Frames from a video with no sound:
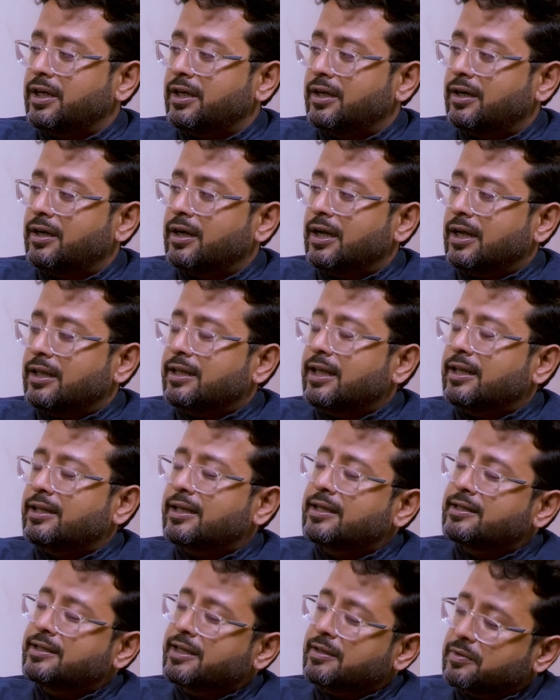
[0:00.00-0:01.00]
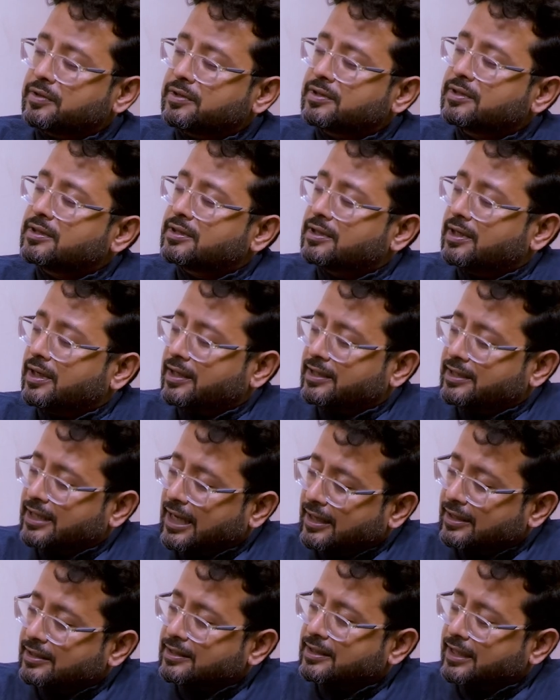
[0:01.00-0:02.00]
here, then that 10%
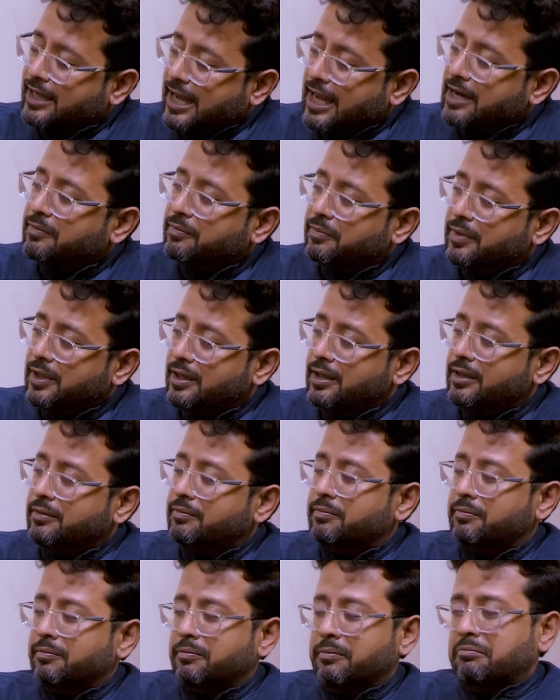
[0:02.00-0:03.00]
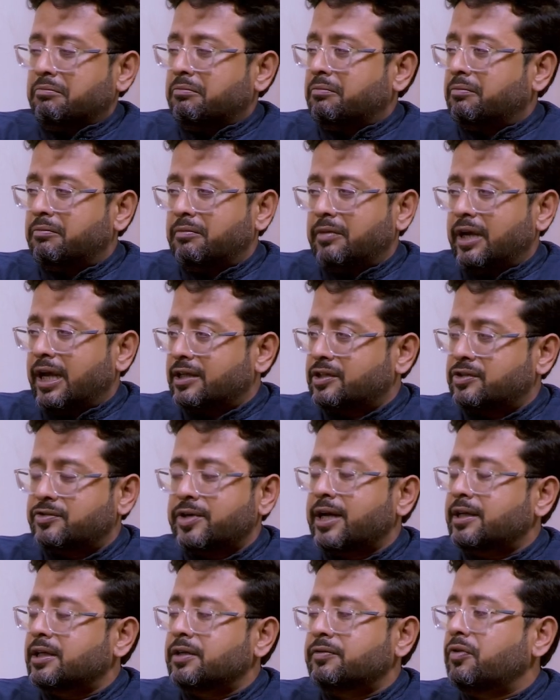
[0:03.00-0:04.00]
talent can be
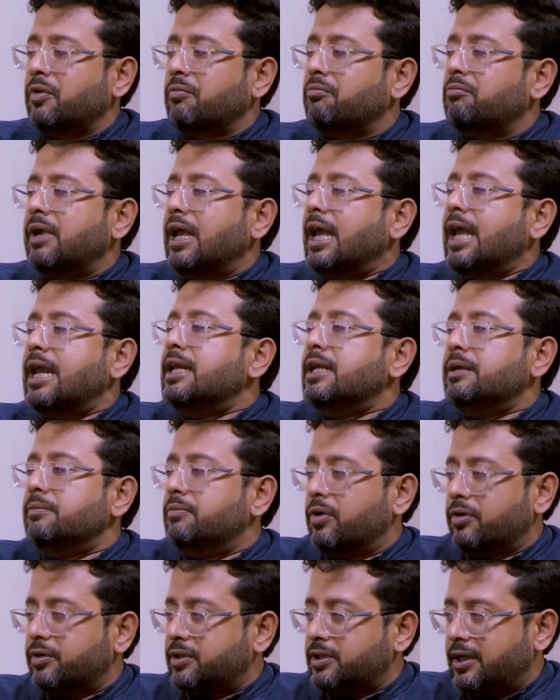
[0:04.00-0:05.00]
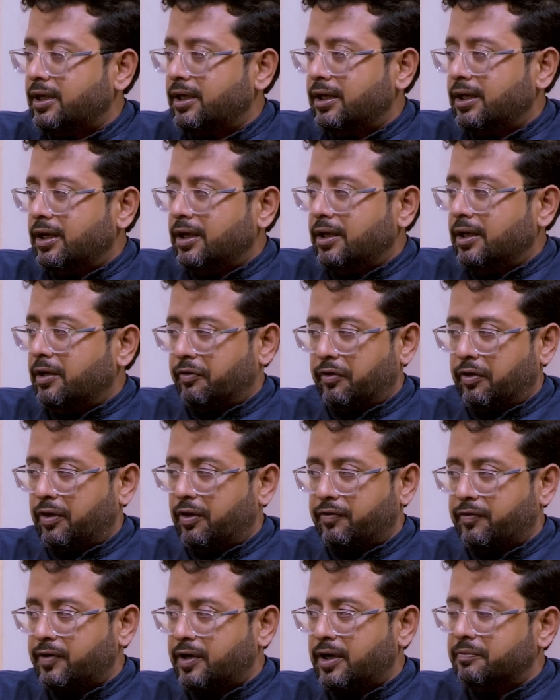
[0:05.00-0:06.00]
extracted from anybody. If you
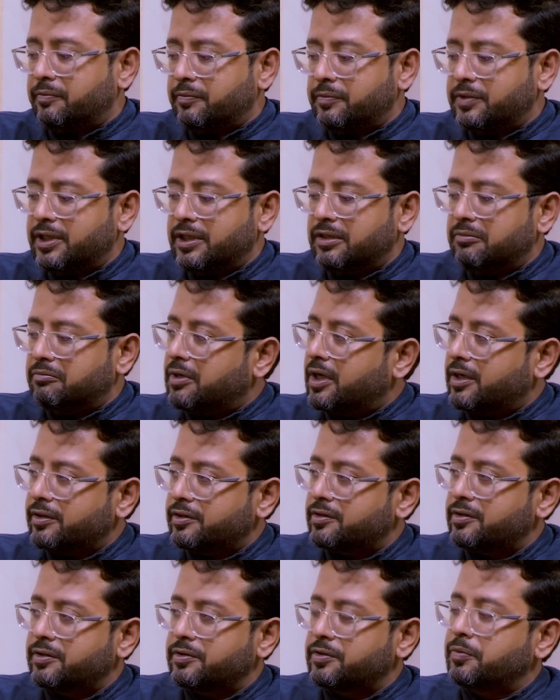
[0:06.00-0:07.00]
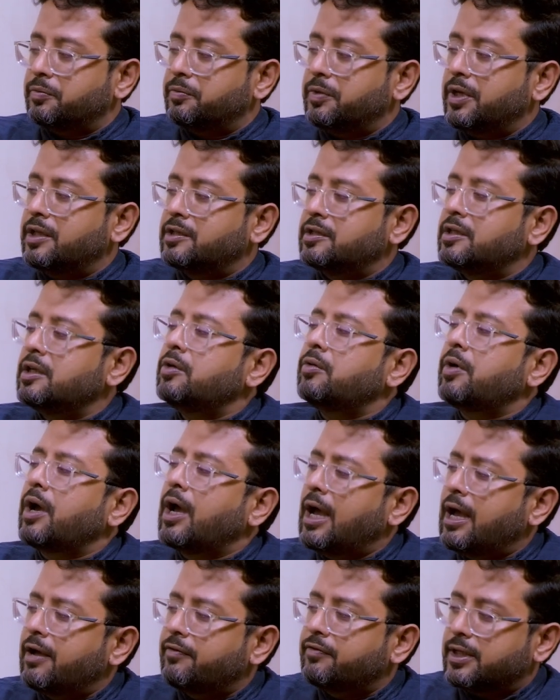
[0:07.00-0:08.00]
have come till master's or PhD, you
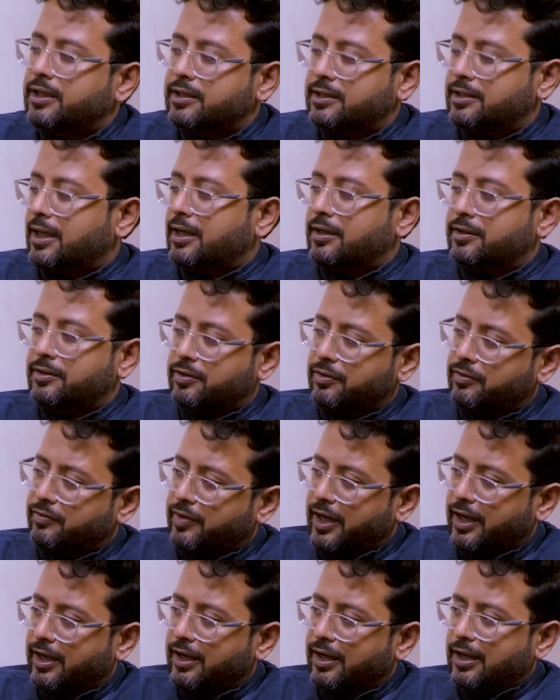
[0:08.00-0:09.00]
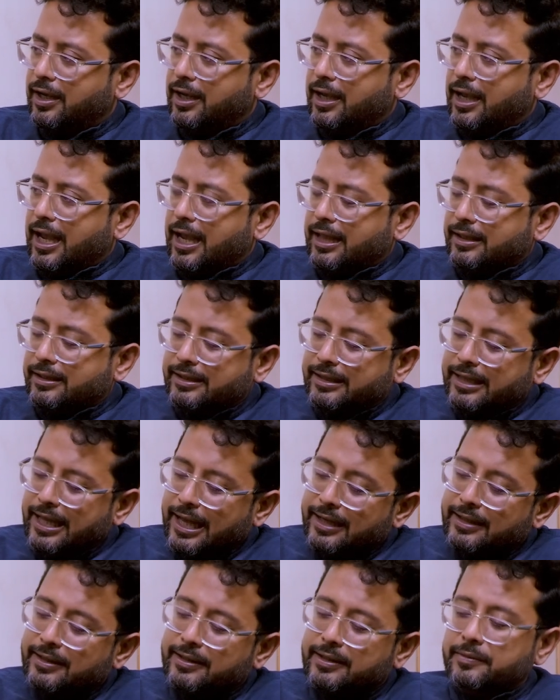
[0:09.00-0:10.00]
have that talent already. And
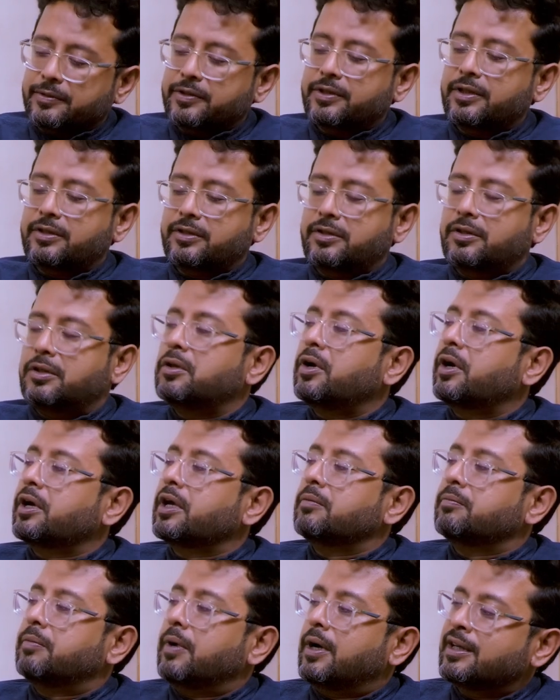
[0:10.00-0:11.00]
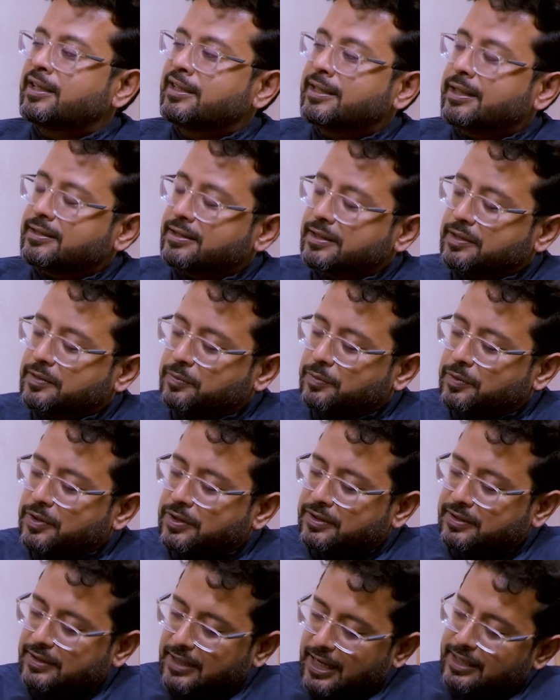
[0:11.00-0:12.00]
then comes the slogging part, and this is
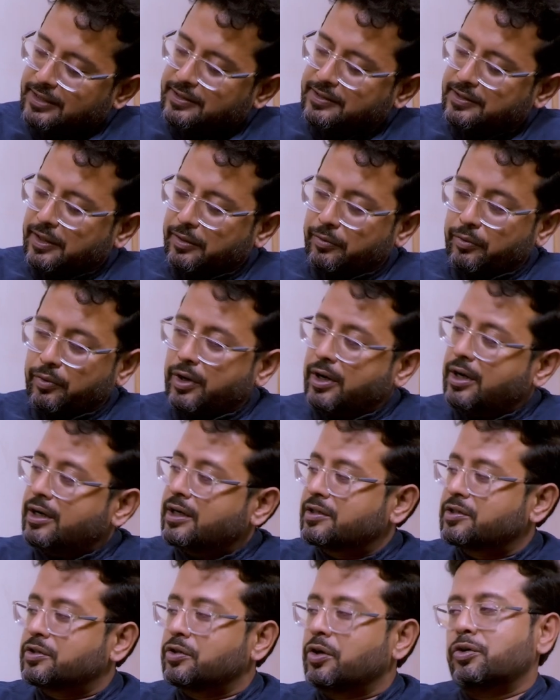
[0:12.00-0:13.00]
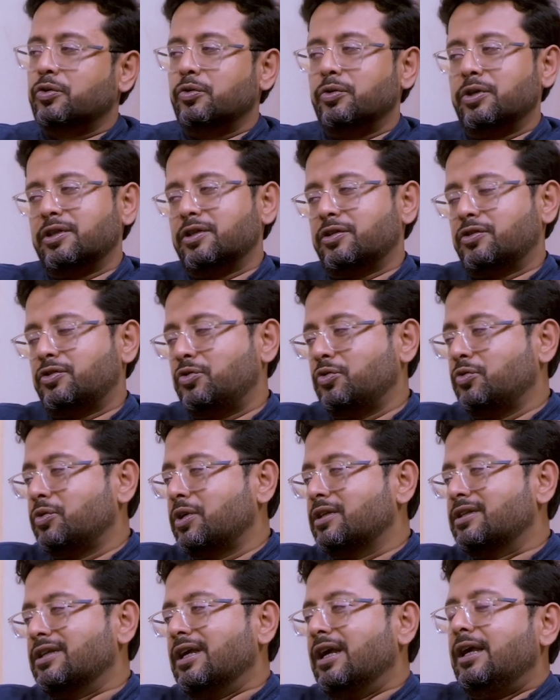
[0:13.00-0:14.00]
precisely where it's not only the
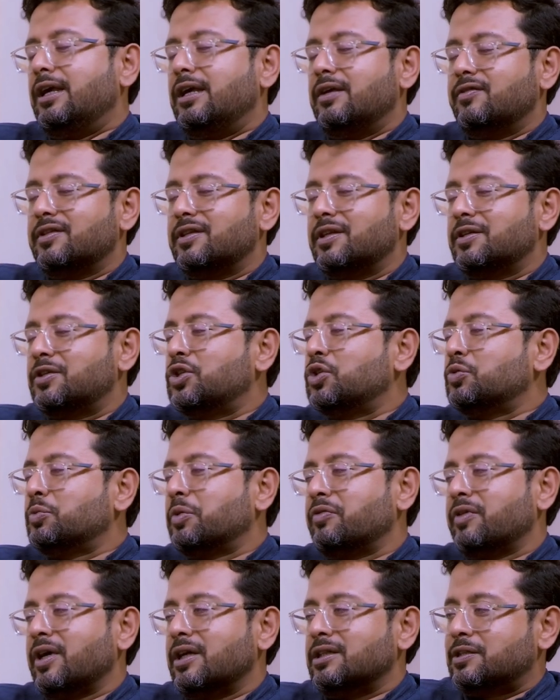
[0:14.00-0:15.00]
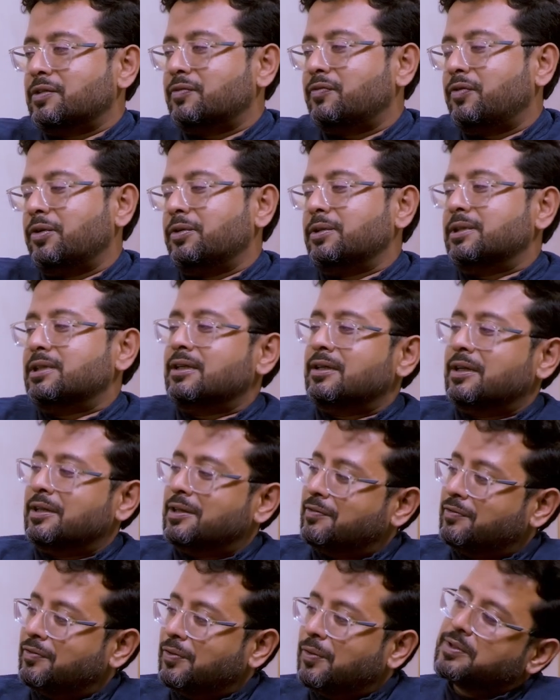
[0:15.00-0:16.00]
students, even the supervisors falter, and
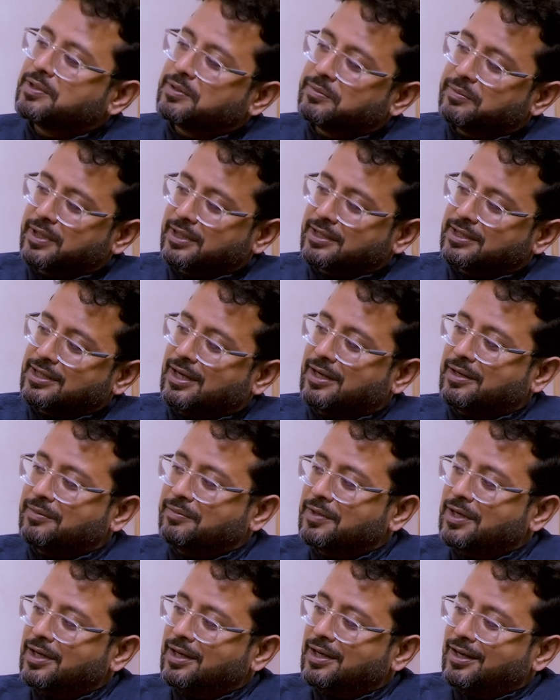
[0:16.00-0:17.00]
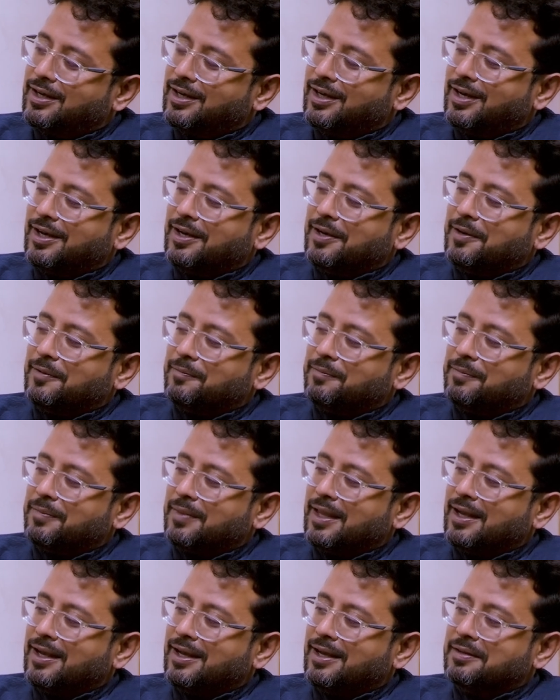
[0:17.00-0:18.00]
they falter big time.
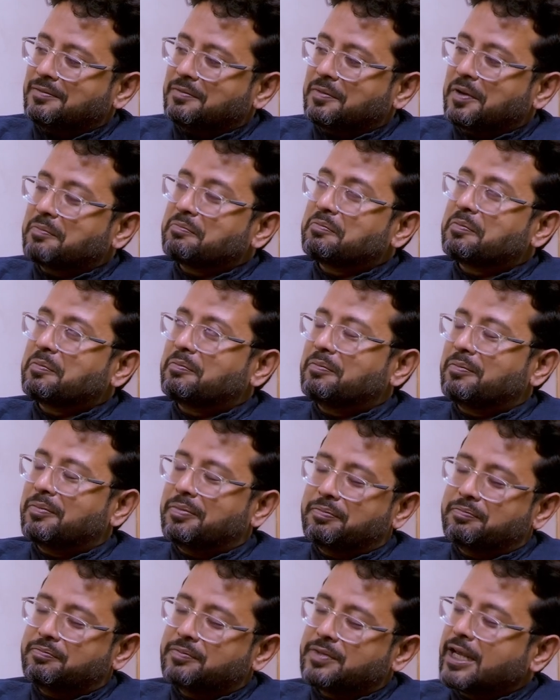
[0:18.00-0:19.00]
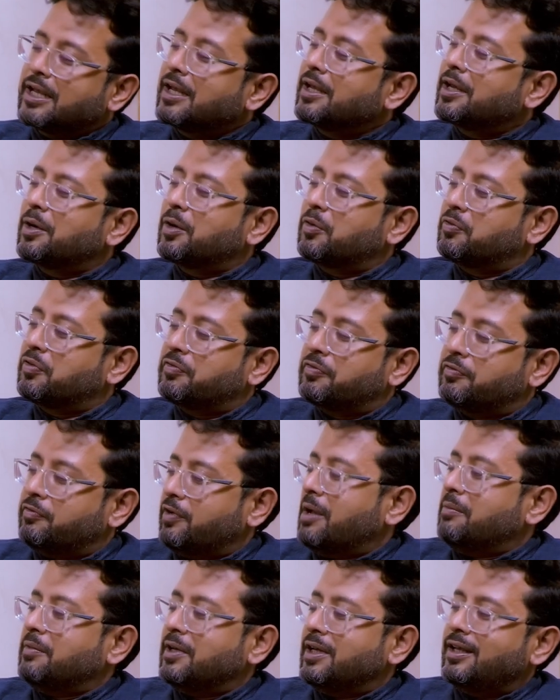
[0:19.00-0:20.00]
But taking care of a
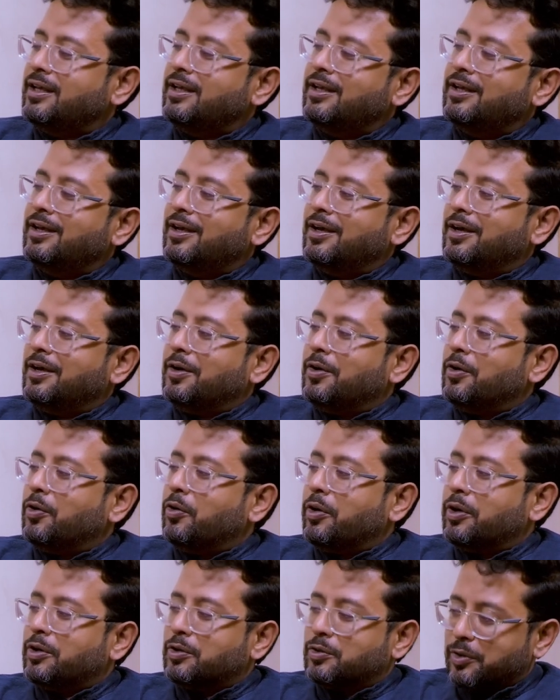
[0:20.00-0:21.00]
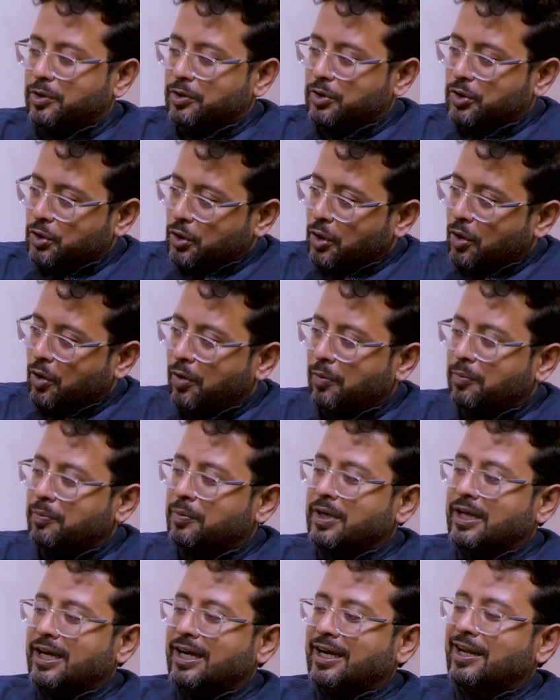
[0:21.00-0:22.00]
family, going to a job,
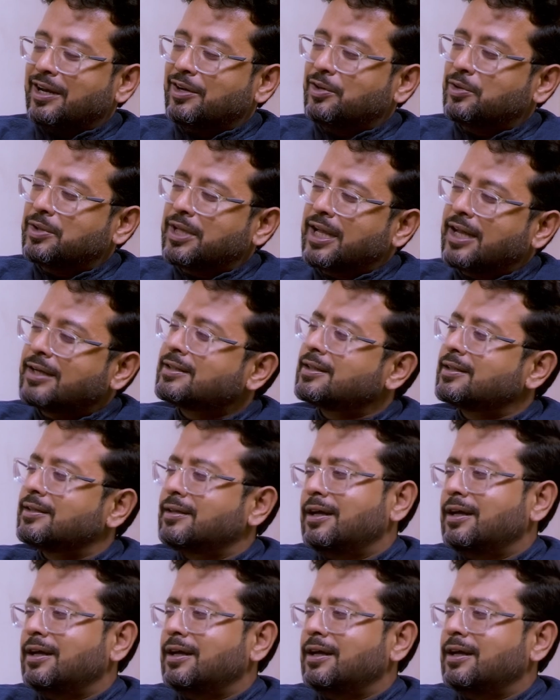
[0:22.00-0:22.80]
getting into that,